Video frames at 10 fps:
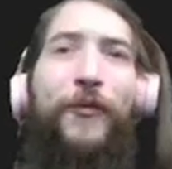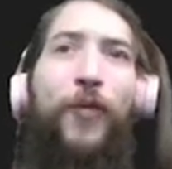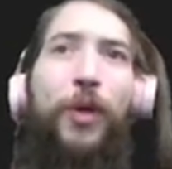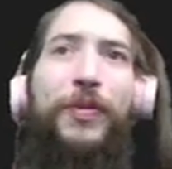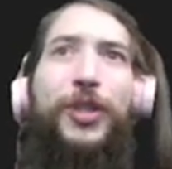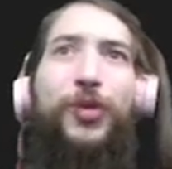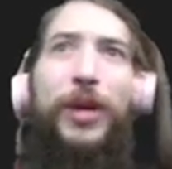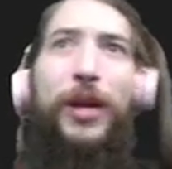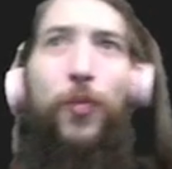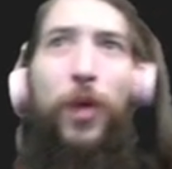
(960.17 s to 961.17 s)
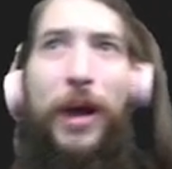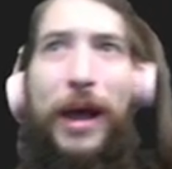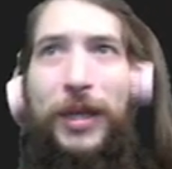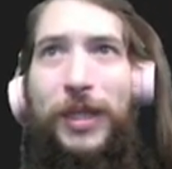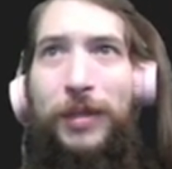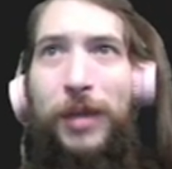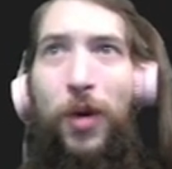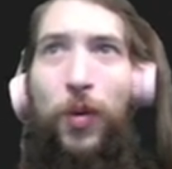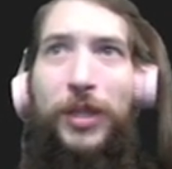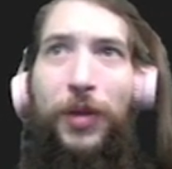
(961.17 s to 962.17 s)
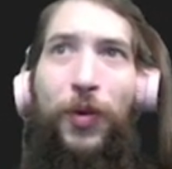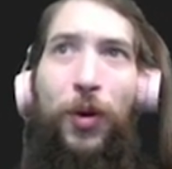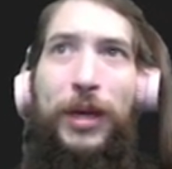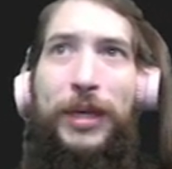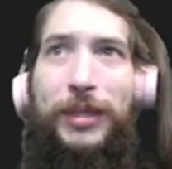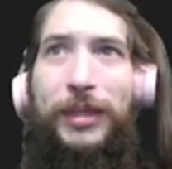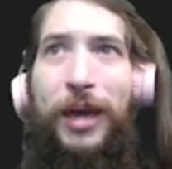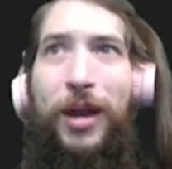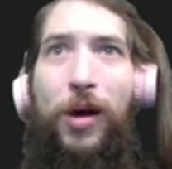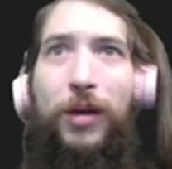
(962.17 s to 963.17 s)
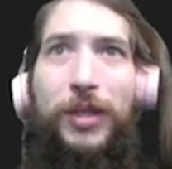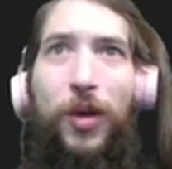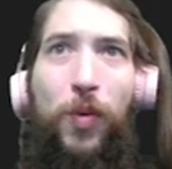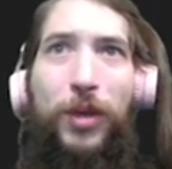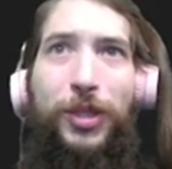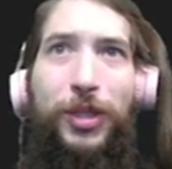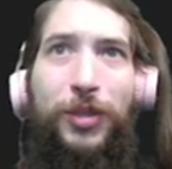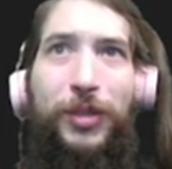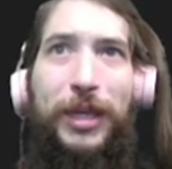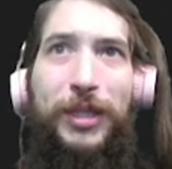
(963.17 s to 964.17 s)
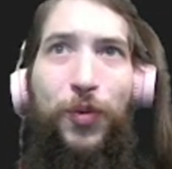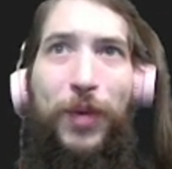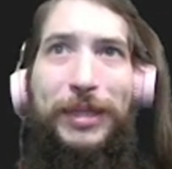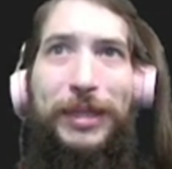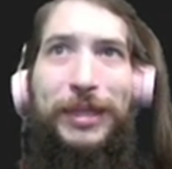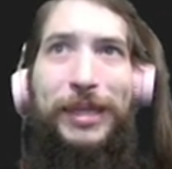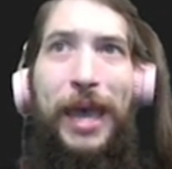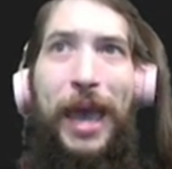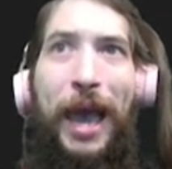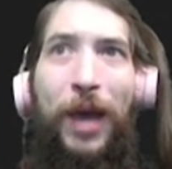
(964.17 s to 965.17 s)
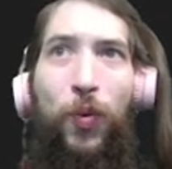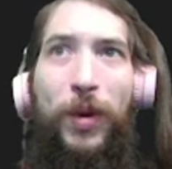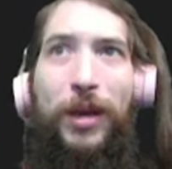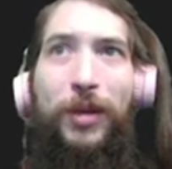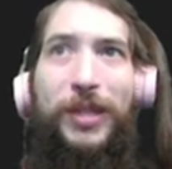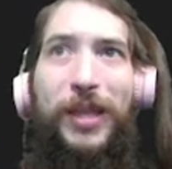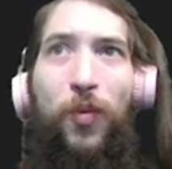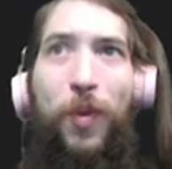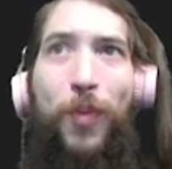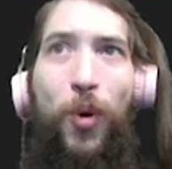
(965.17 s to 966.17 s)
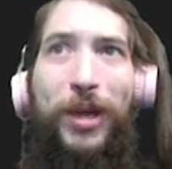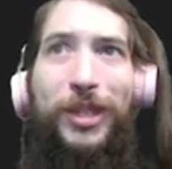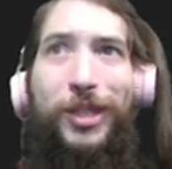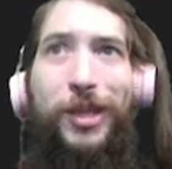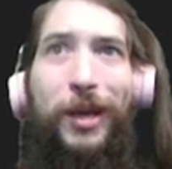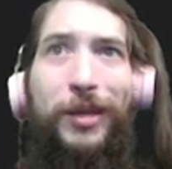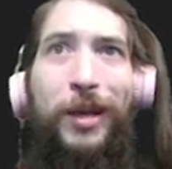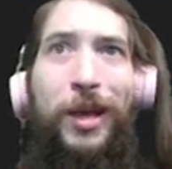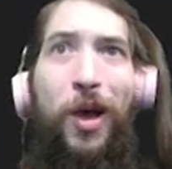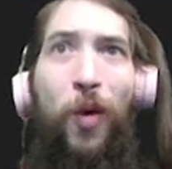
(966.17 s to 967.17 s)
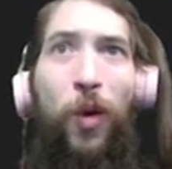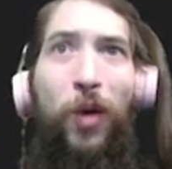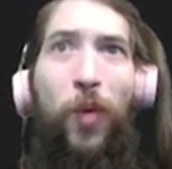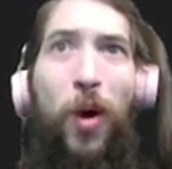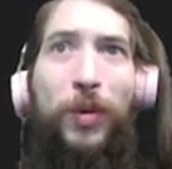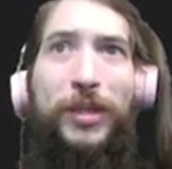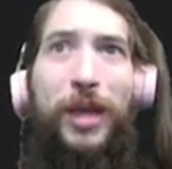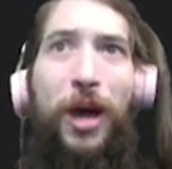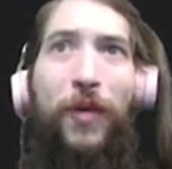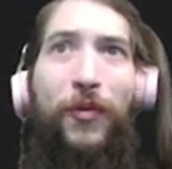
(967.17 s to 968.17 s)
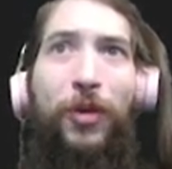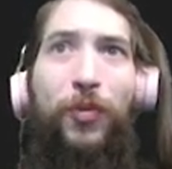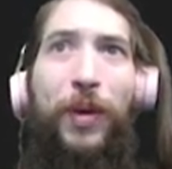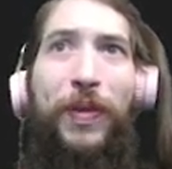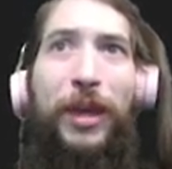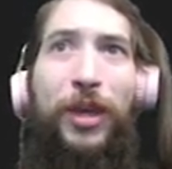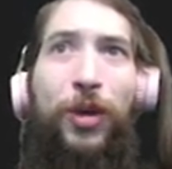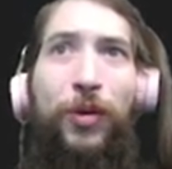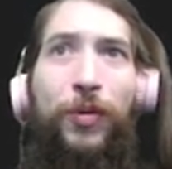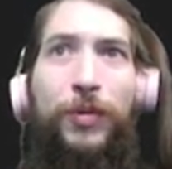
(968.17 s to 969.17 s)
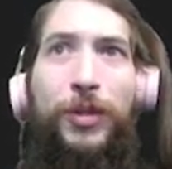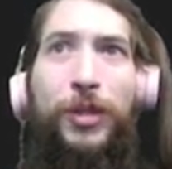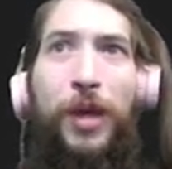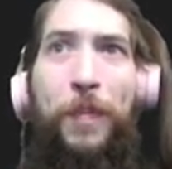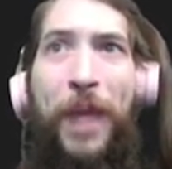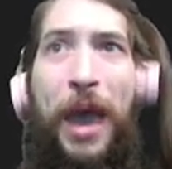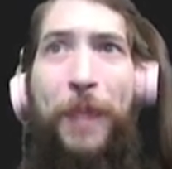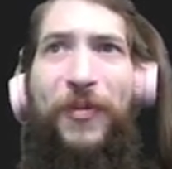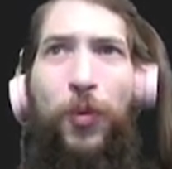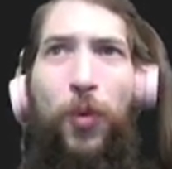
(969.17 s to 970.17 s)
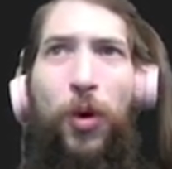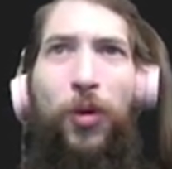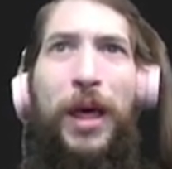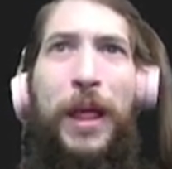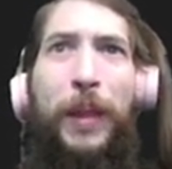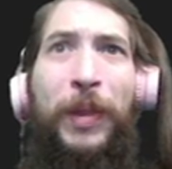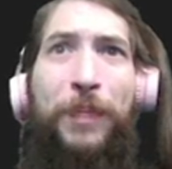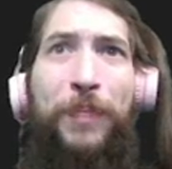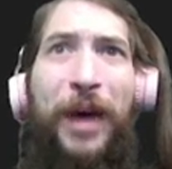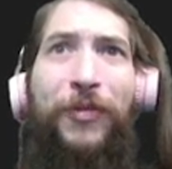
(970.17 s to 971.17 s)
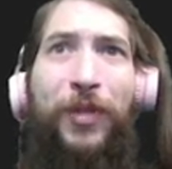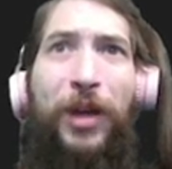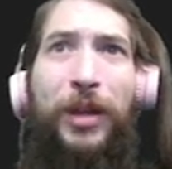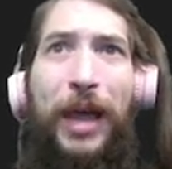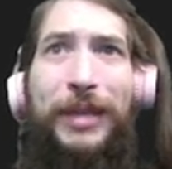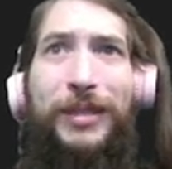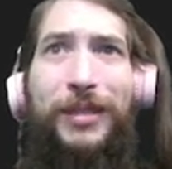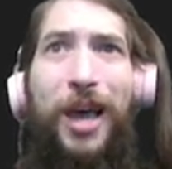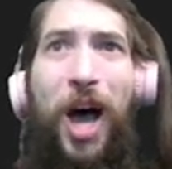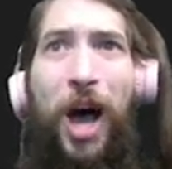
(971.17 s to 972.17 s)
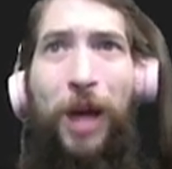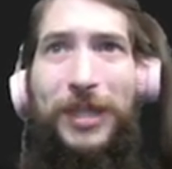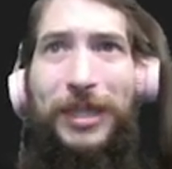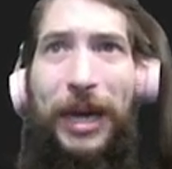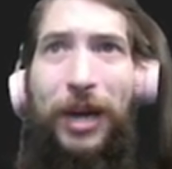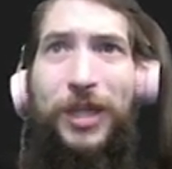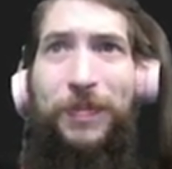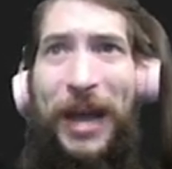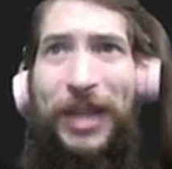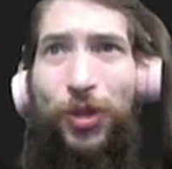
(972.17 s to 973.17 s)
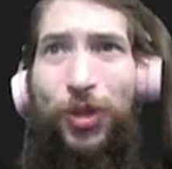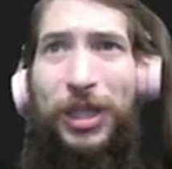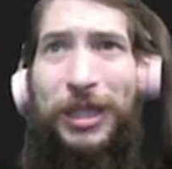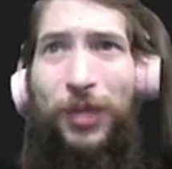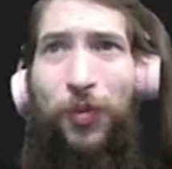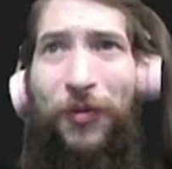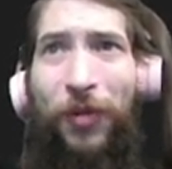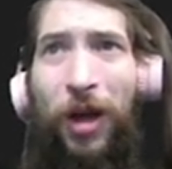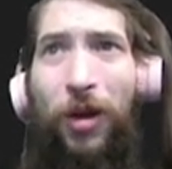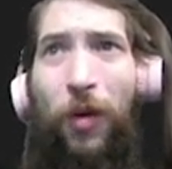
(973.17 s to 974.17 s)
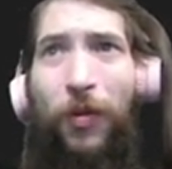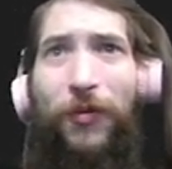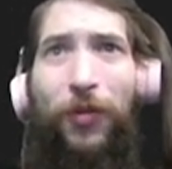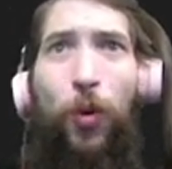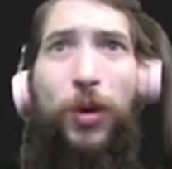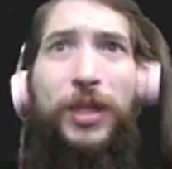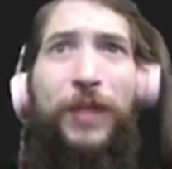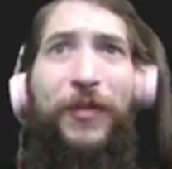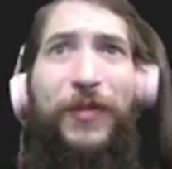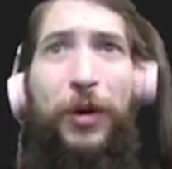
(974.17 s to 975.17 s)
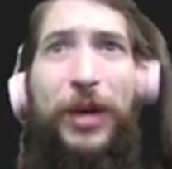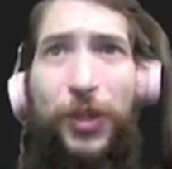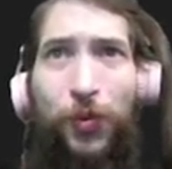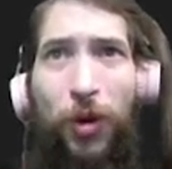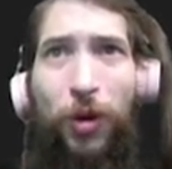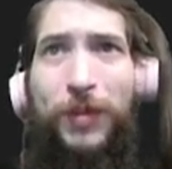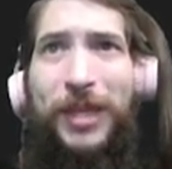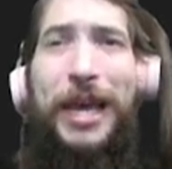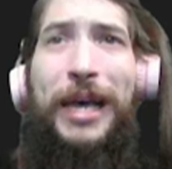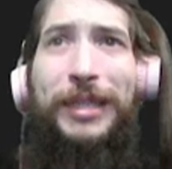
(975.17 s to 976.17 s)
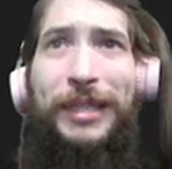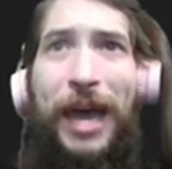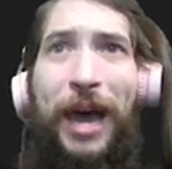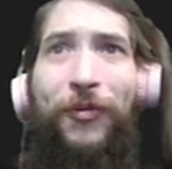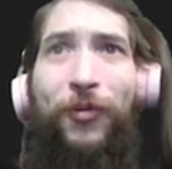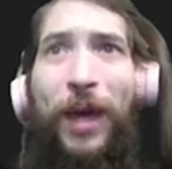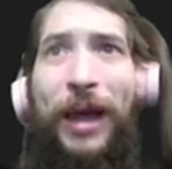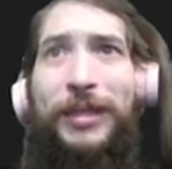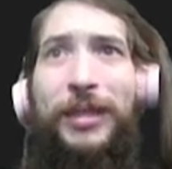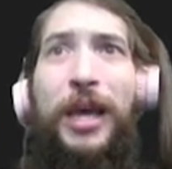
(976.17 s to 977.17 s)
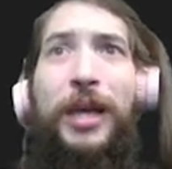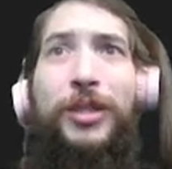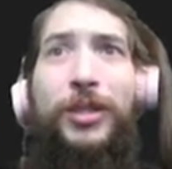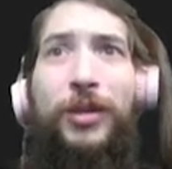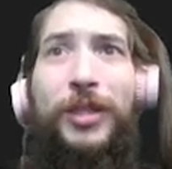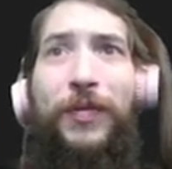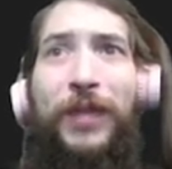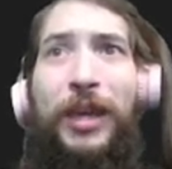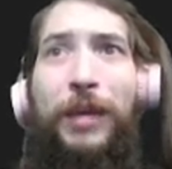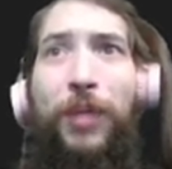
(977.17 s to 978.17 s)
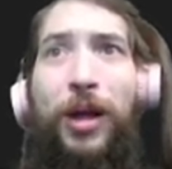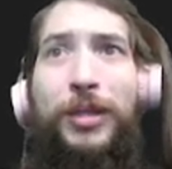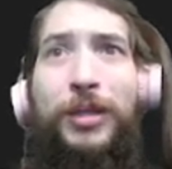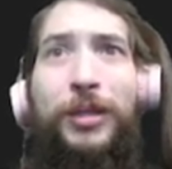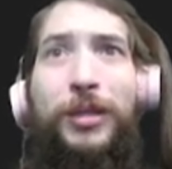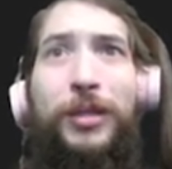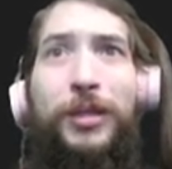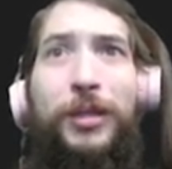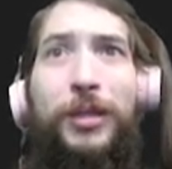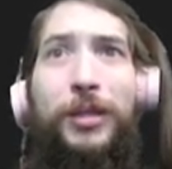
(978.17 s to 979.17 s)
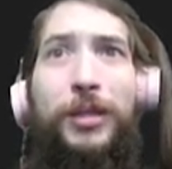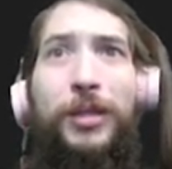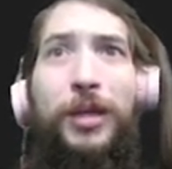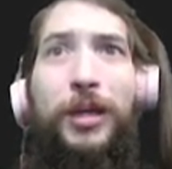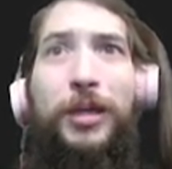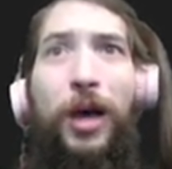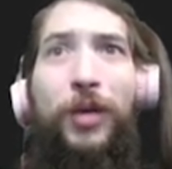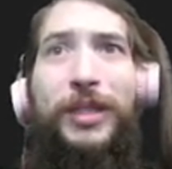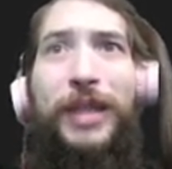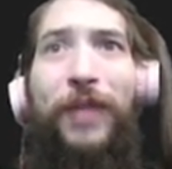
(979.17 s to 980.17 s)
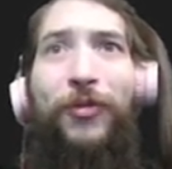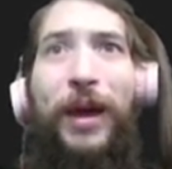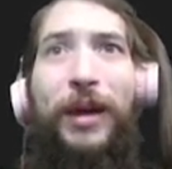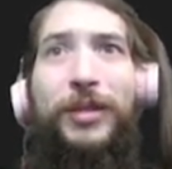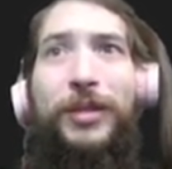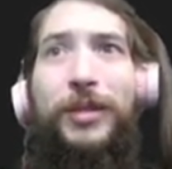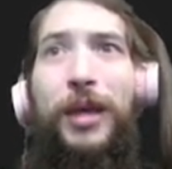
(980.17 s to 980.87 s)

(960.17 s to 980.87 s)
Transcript: 4th Street warehouse, which authorities said also was used as a residence, had windows that were boarded shut. One wall was covered with a huge map of the world, lit by floodlights. Upstairs, mattresses were flung on the floors of the various rooms. Staff writes Joseph E. Blanchard. Oh, staff writers.